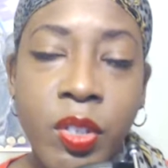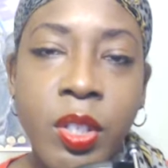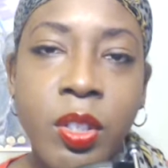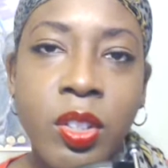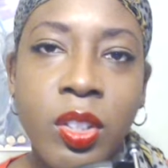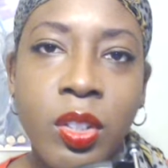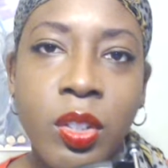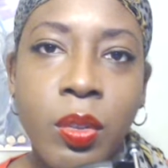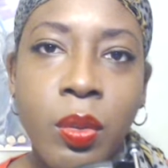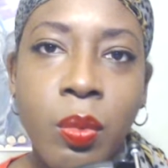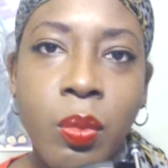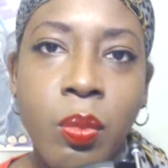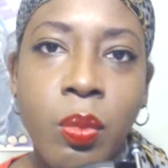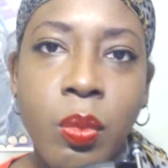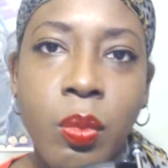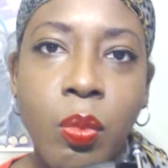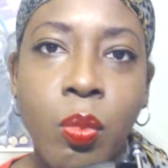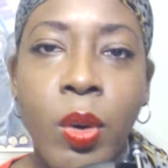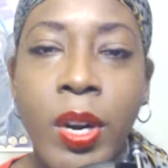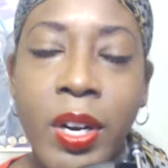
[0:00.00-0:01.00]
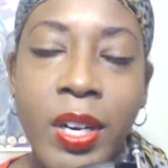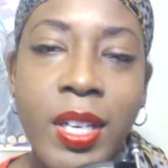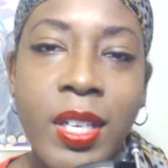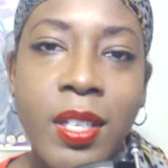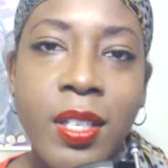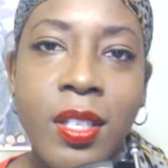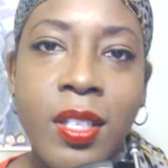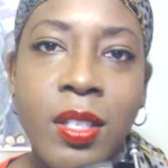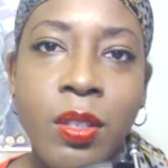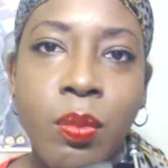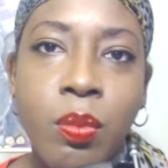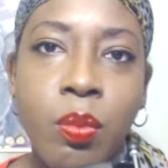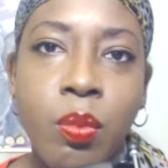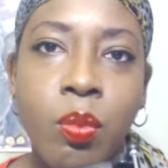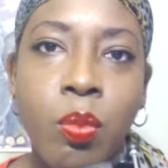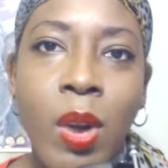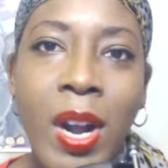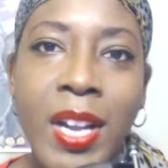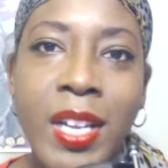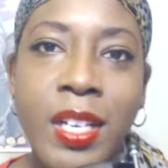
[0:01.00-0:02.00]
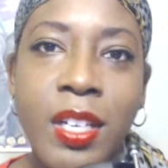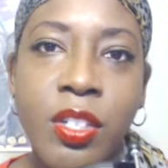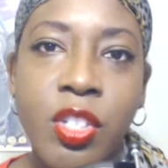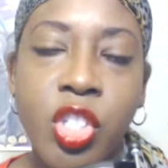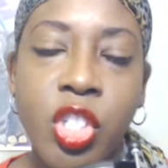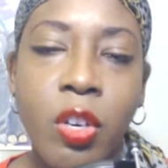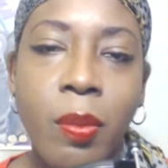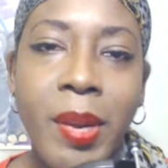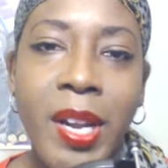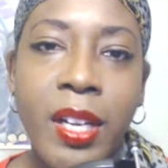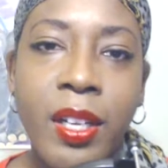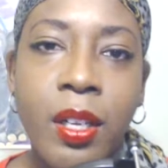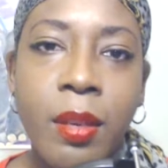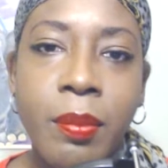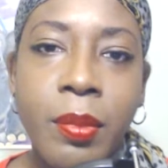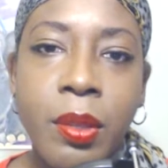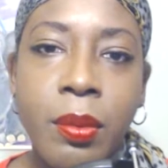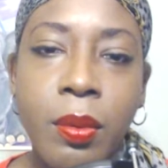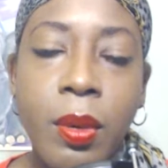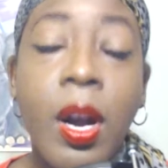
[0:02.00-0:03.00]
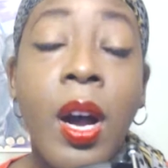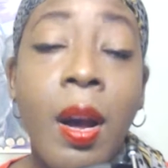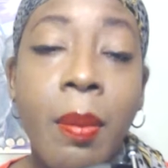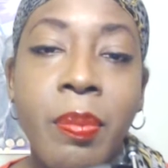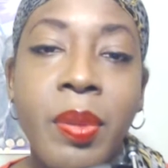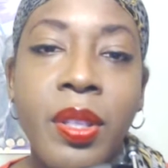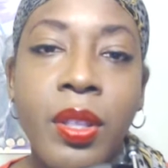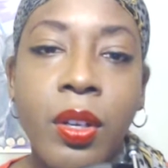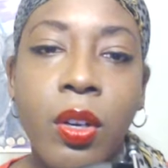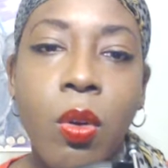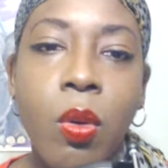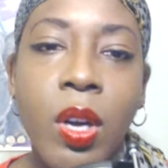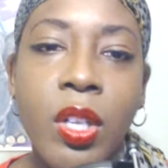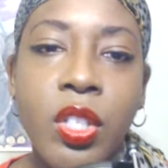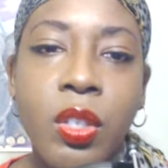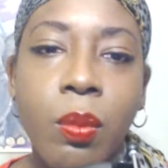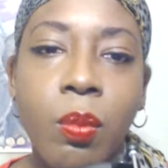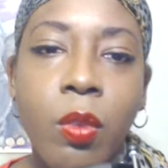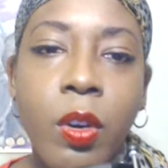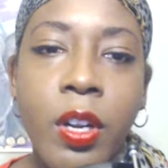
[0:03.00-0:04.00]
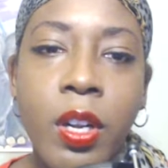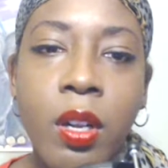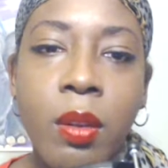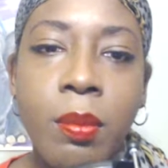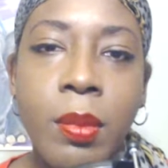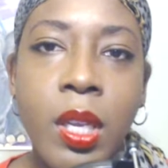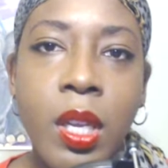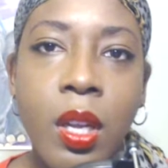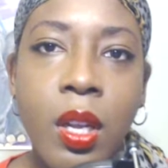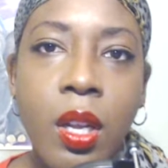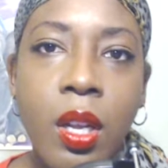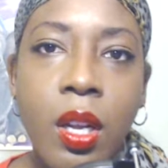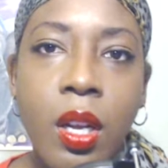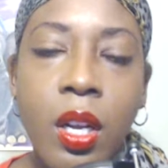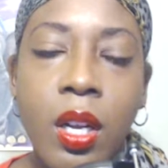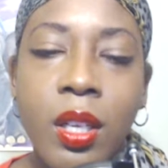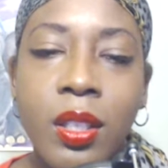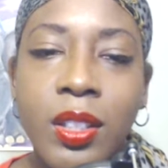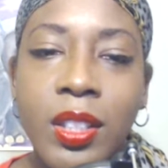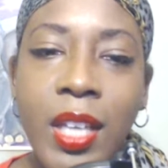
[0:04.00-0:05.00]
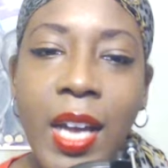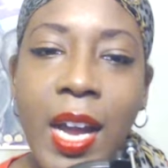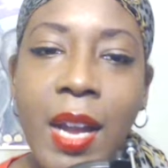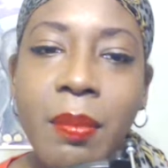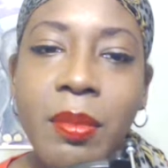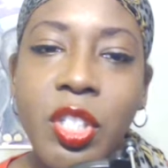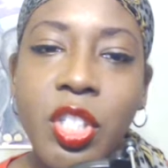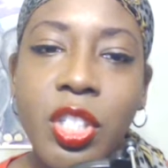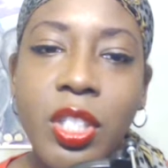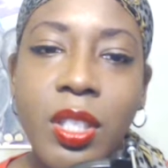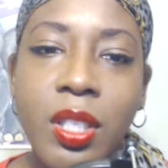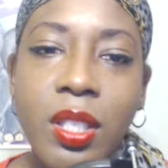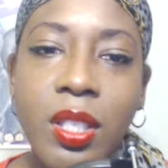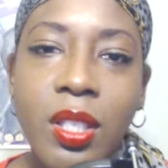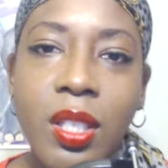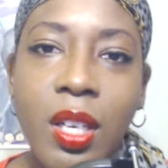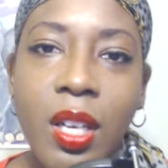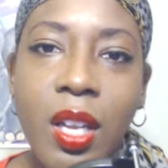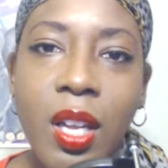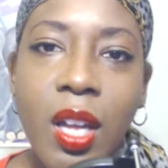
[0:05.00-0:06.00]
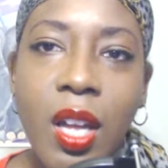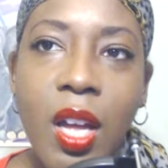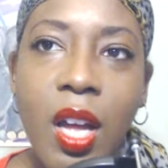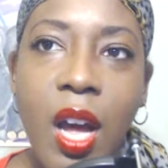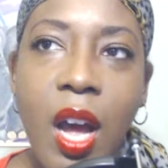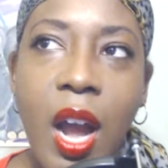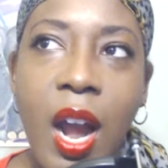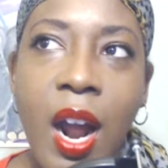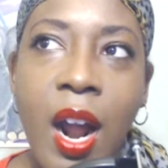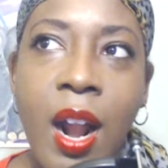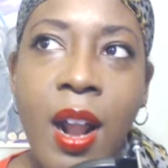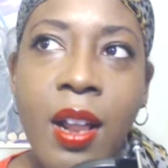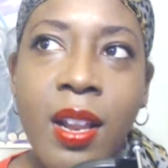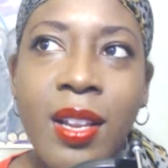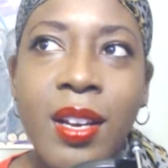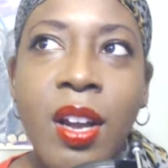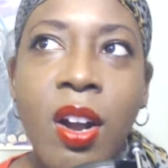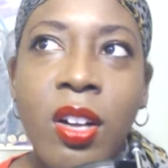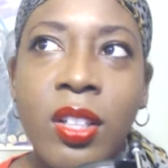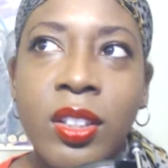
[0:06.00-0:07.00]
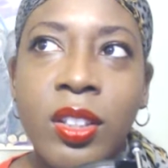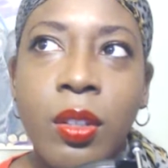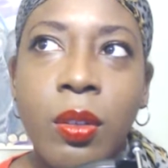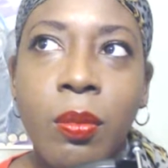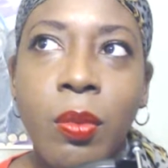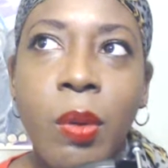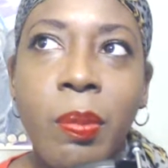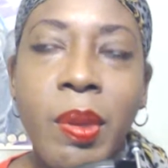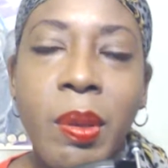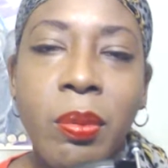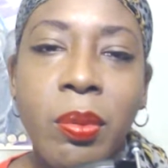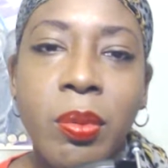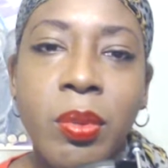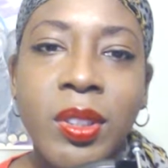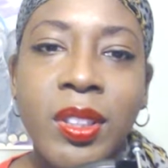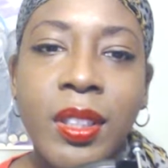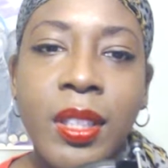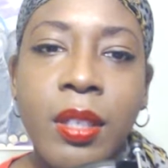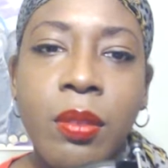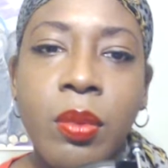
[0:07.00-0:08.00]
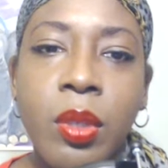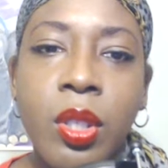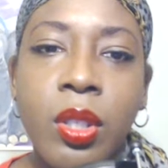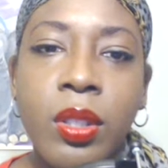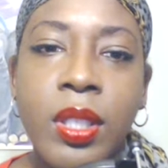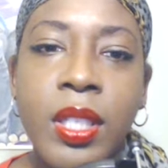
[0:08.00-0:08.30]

to where he is, why he didn't show back up in the quantum realm time machine. And also, people will say, well,